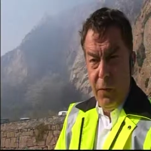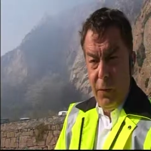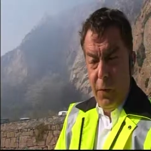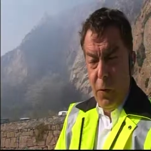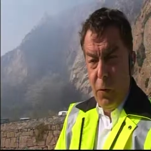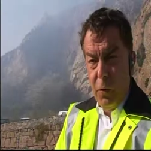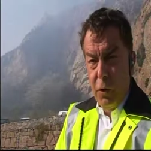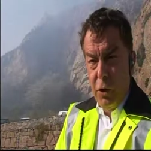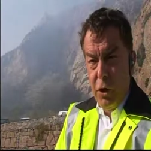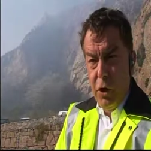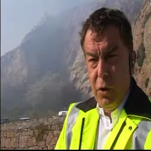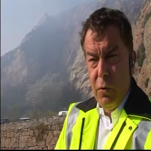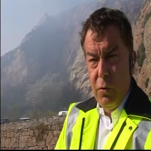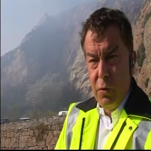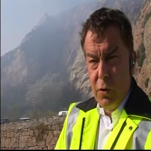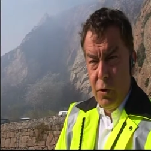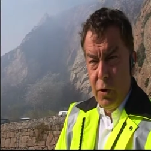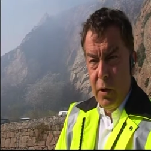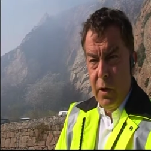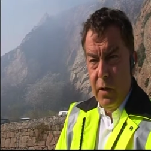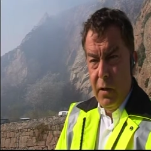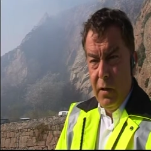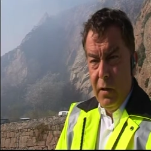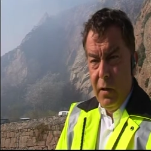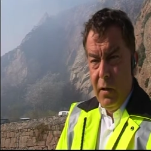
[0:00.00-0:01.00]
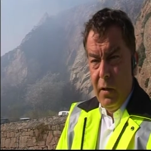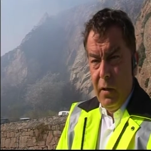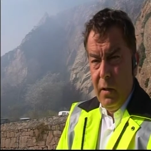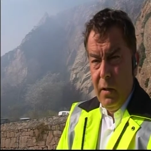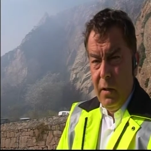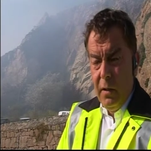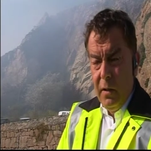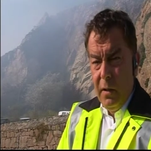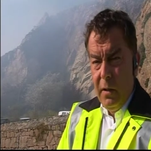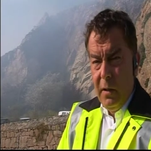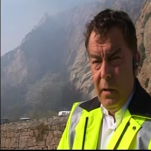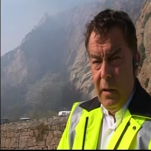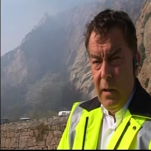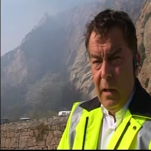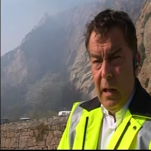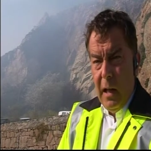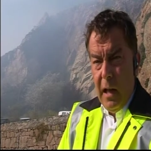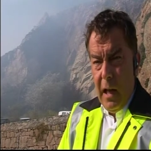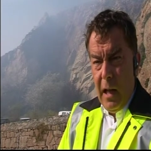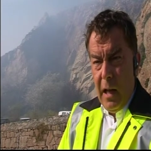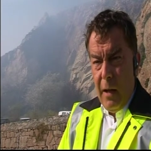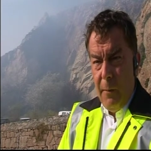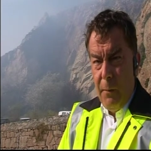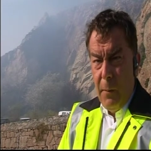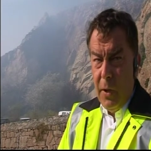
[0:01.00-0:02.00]
four children
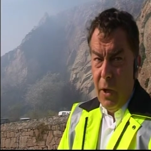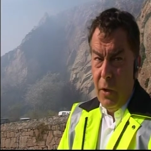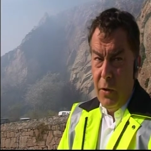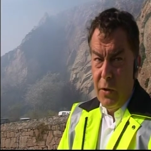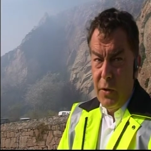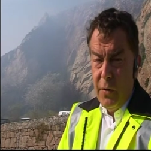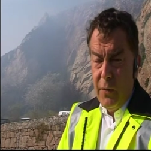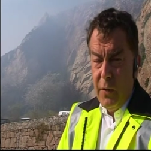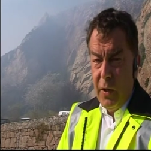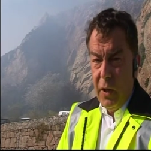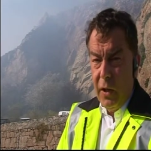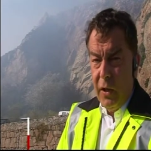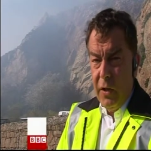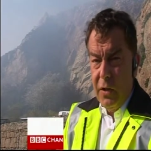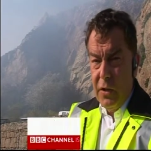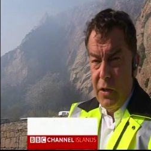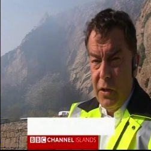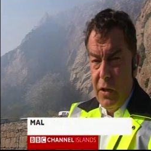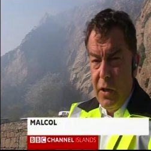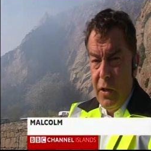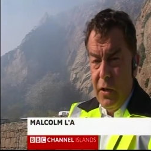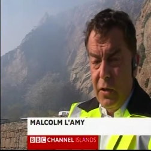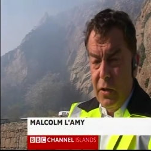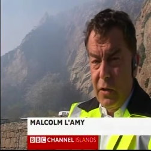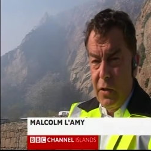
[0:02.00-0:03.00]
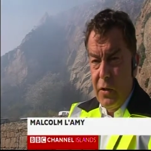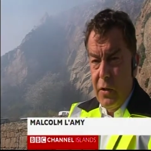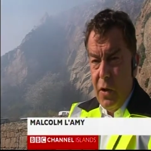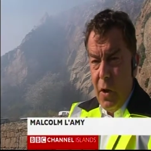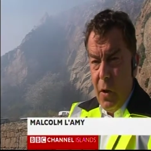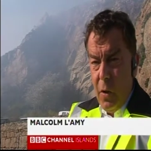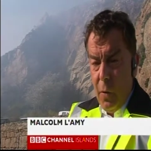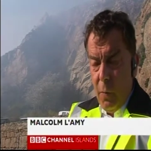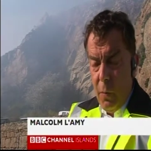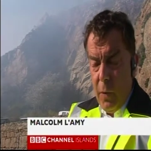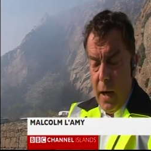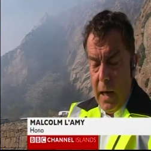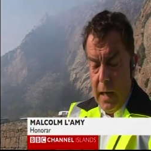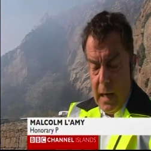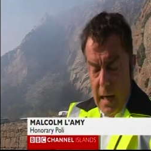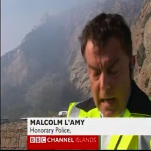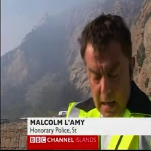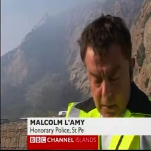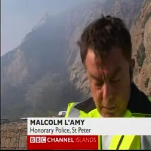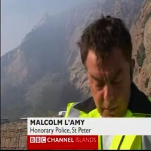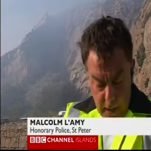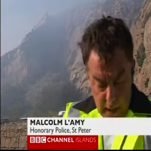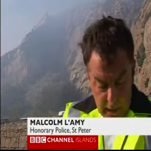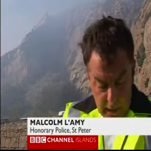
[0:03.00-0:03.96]
uh, because of the concerns. We're now